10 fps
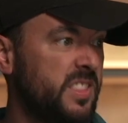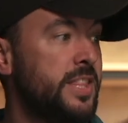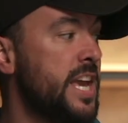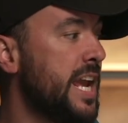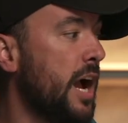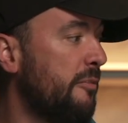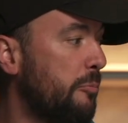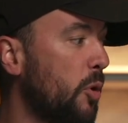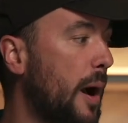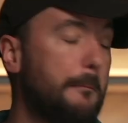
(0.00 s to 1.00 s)
they have
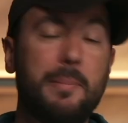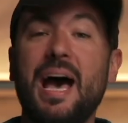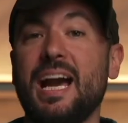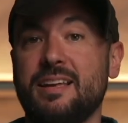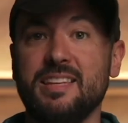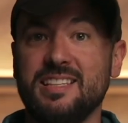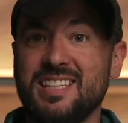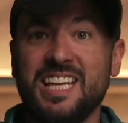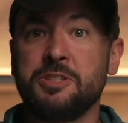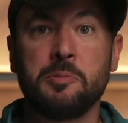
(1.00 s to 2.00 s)
brought back these
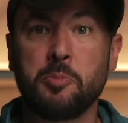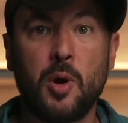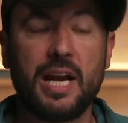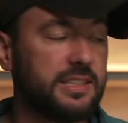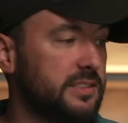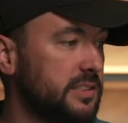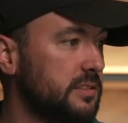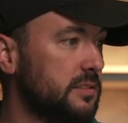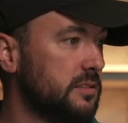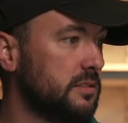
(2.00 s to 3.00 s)
ancient practices.